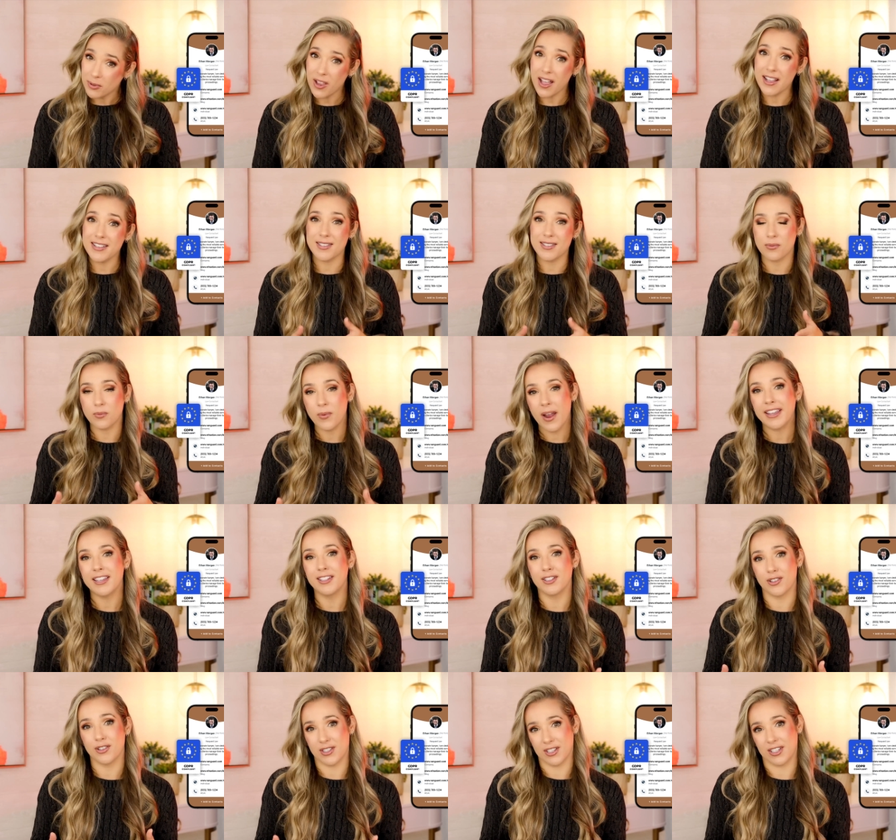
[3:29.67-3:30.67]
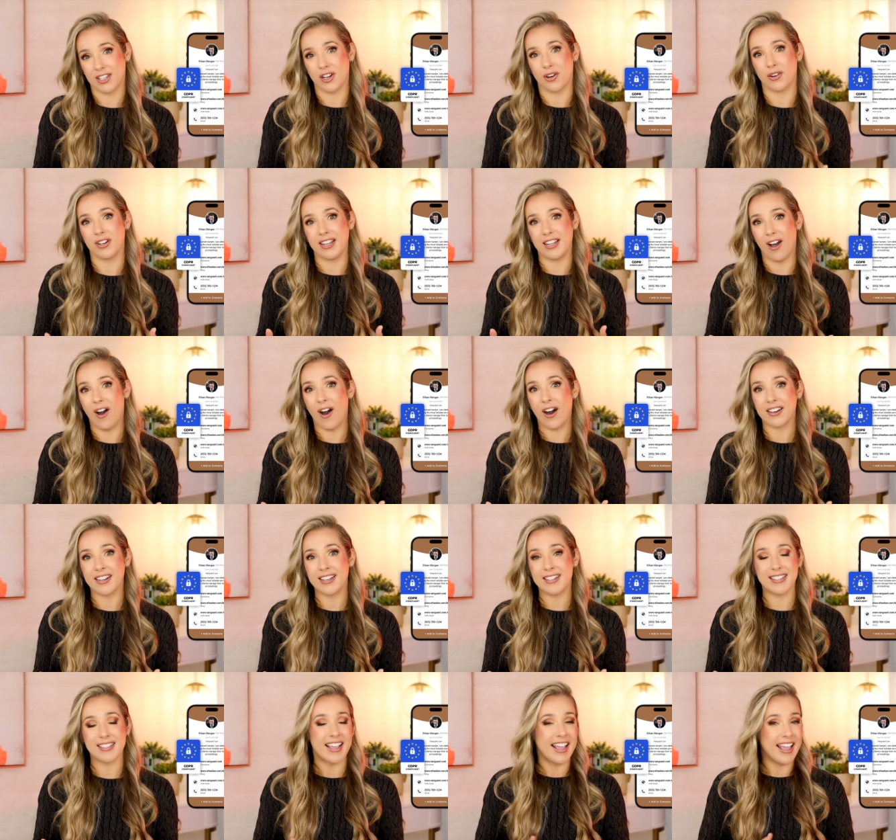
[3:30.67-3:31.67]
plus regular security
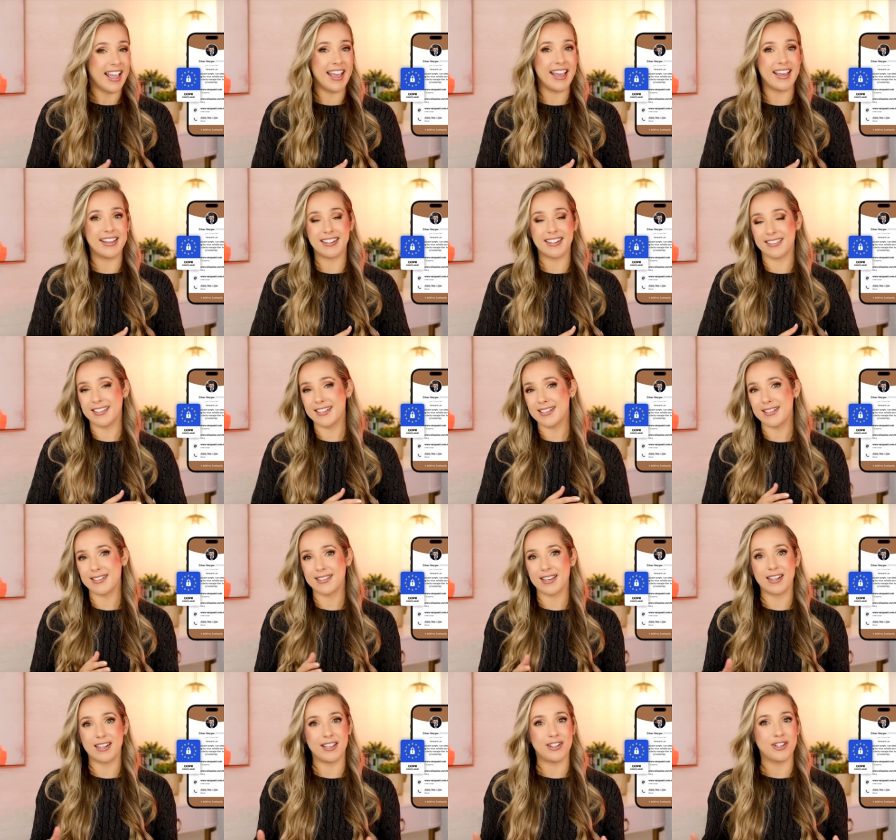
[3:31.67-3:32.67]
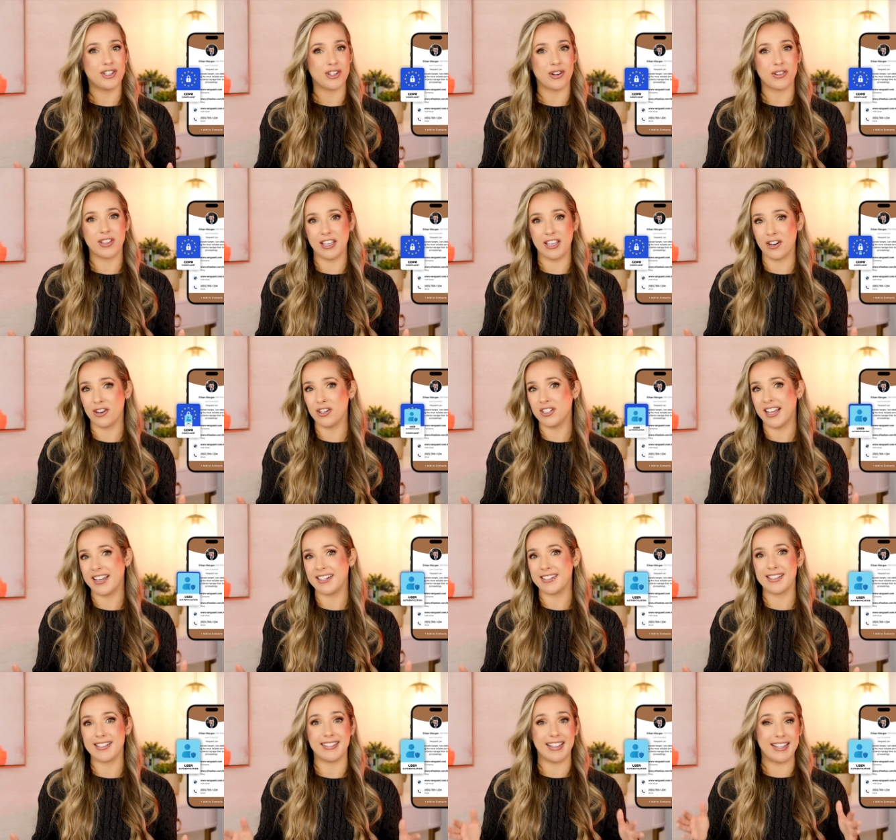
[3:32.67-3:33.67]
audits, and this is gonna ensure that your data
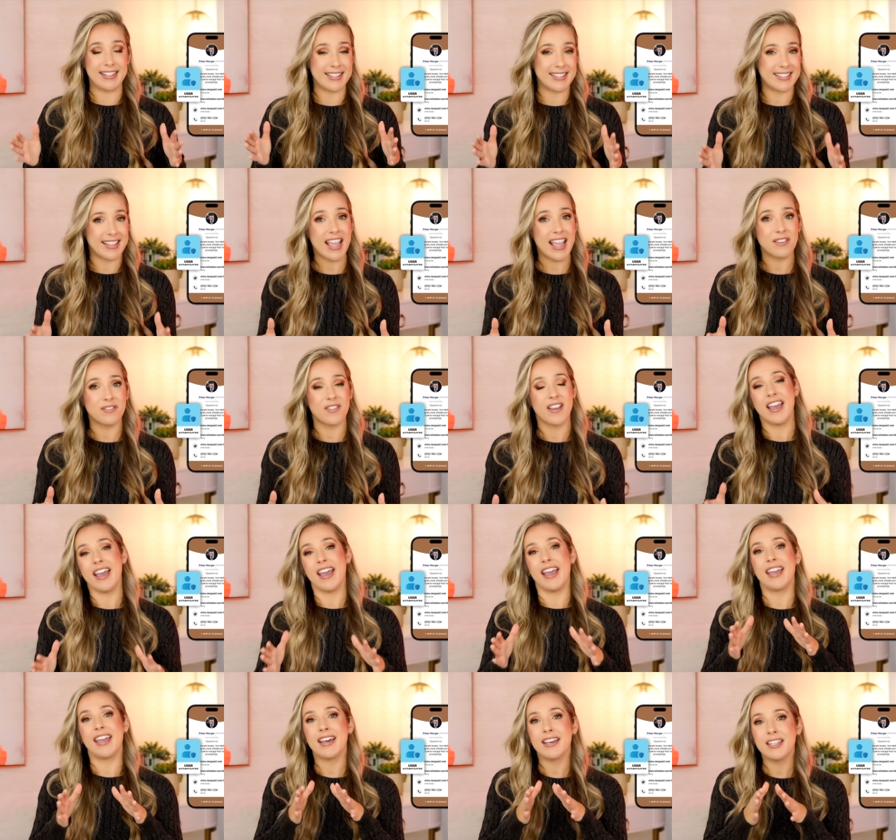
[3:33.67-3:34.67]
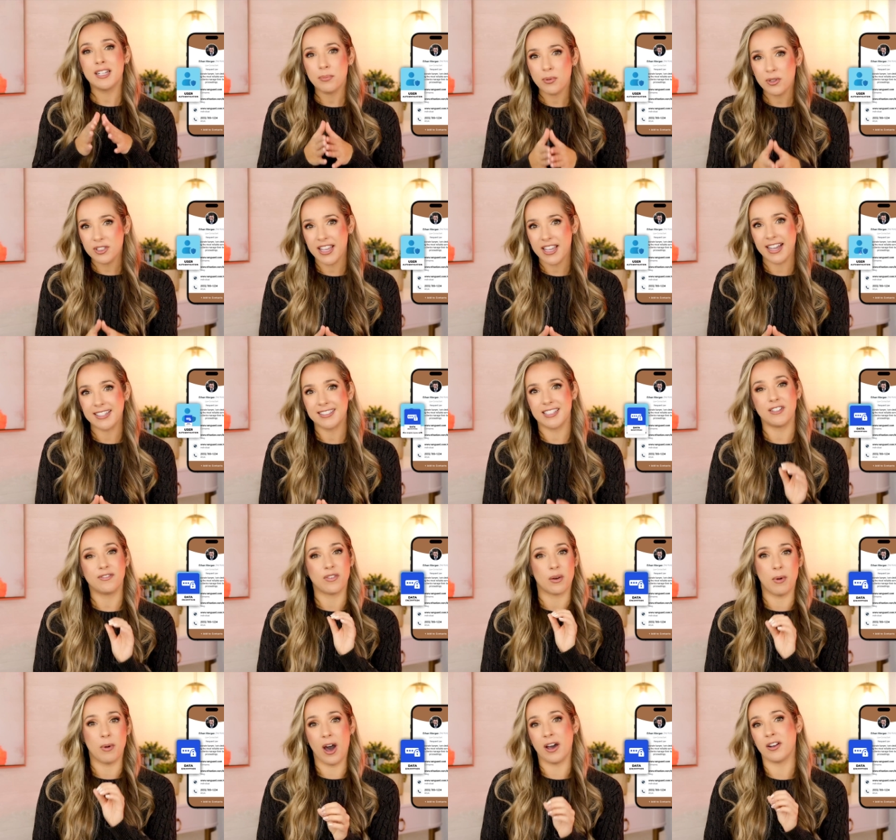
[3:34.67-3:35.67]
data stays safe and
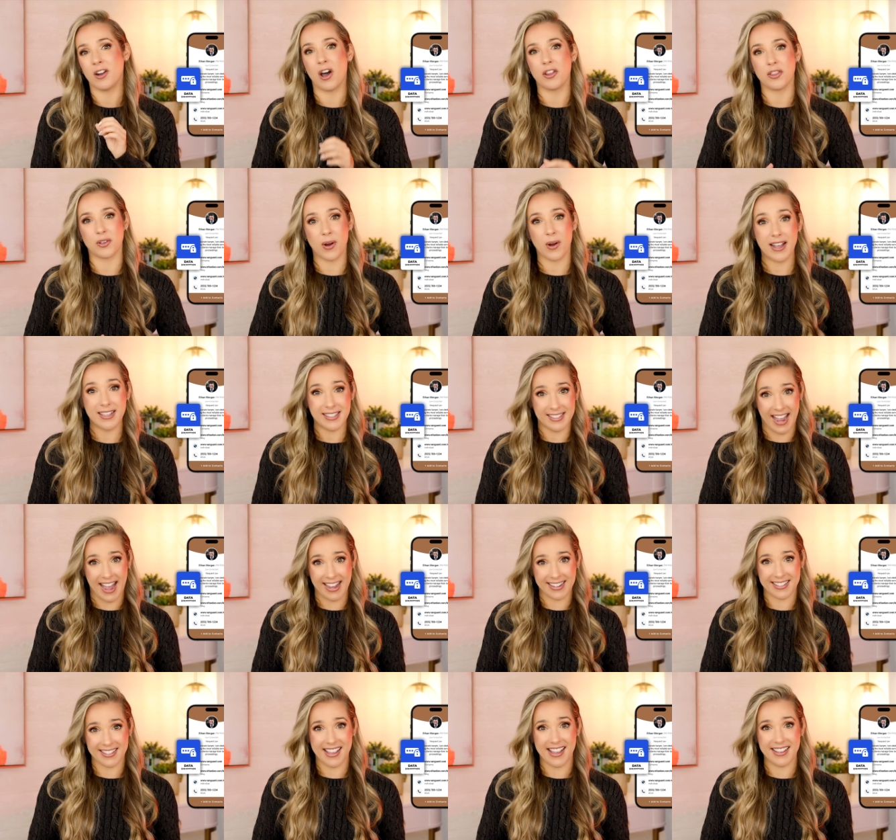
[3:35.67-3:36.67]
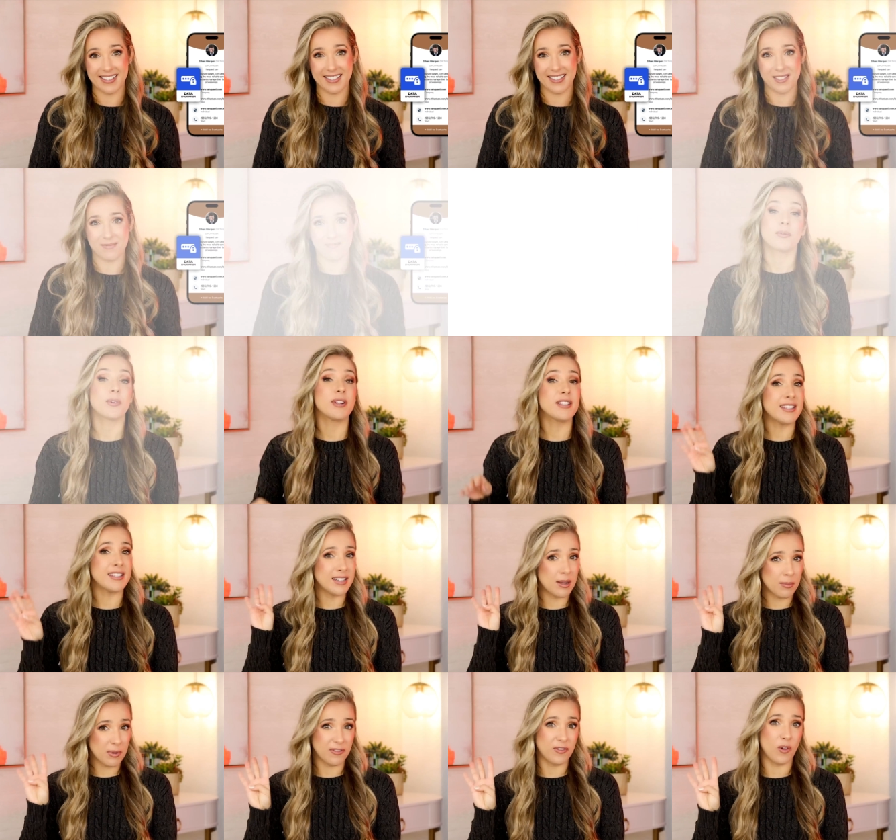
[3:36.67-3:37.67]
protected from unauthorized access.
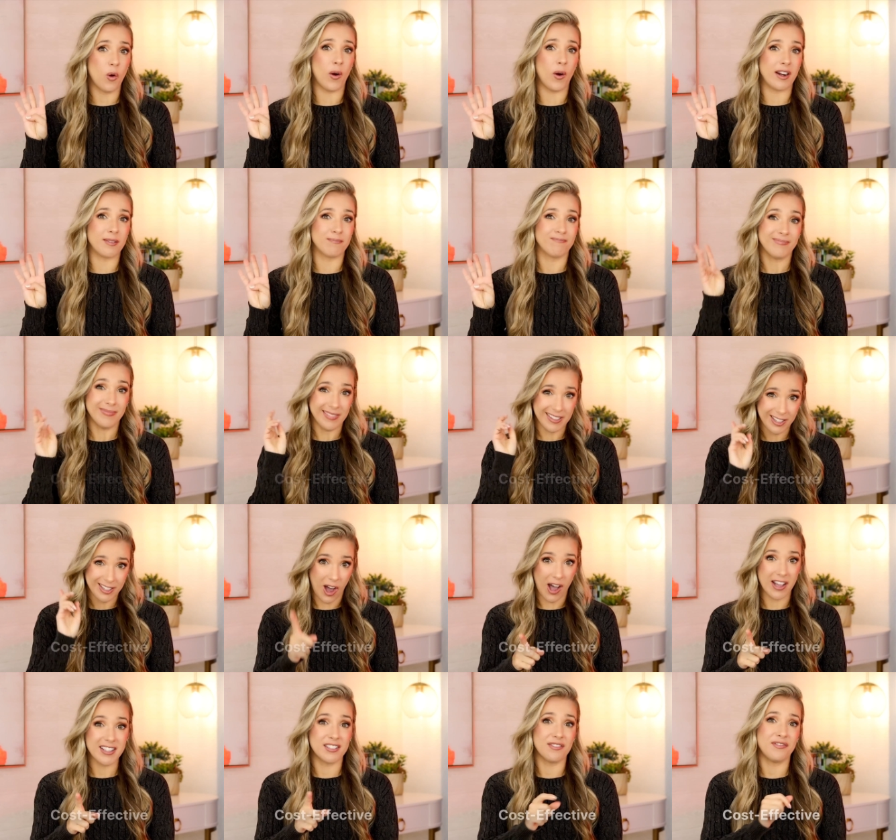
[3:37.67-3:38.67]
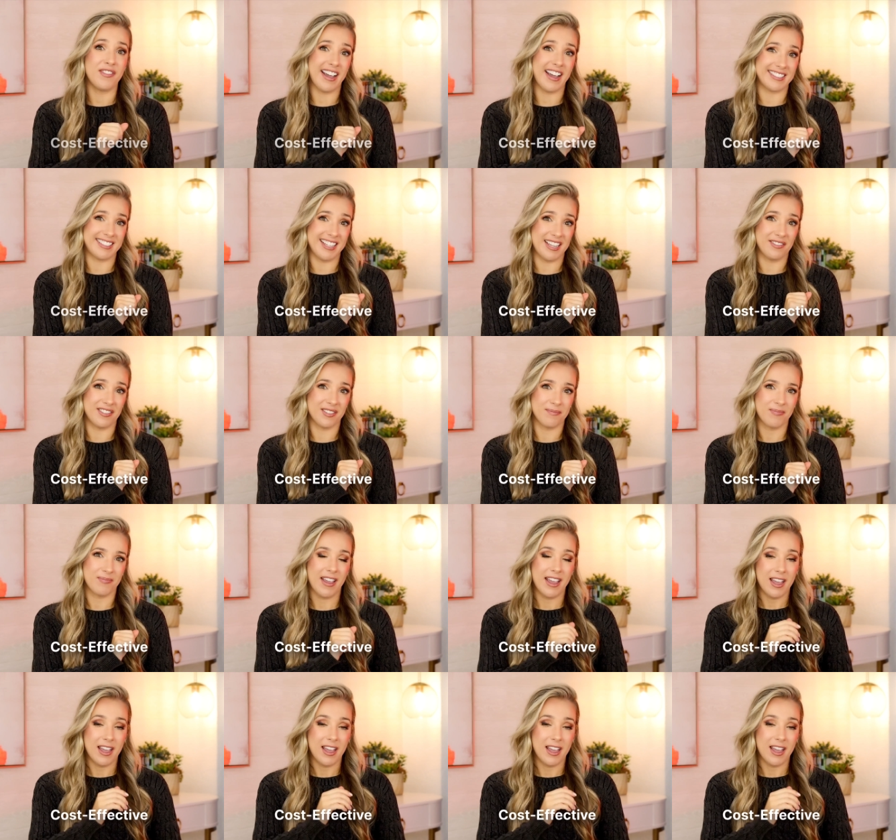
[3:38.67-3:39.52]
Reason number four, cost effective.